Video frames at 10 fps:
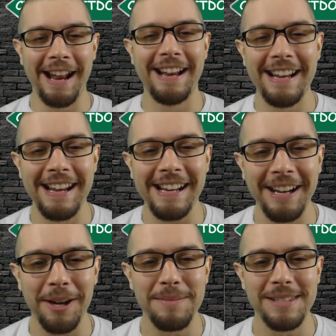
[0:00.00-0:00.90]
He
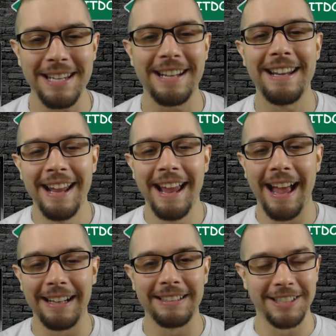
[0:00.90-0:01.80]
comes in
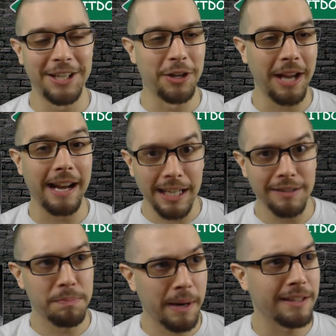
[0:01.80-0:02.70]
and kind of
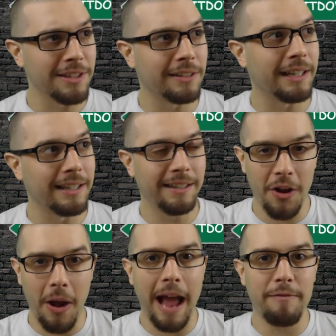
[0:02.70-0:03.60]
gives Bran this look like,
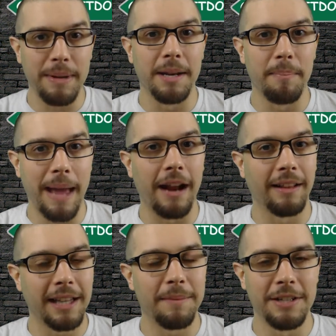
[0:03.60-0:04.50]
"I've been to battle.
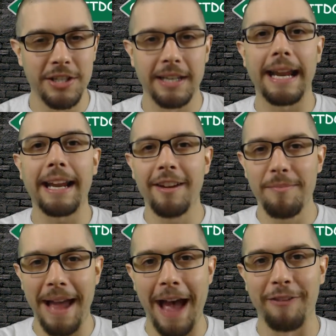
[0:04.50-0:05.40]
Like, let me." She's like, "Give him
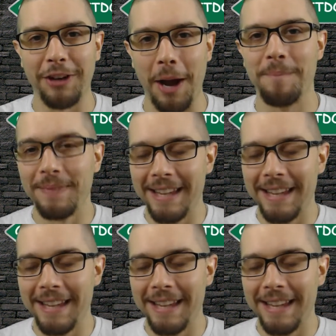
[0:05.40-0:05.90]
a half cup."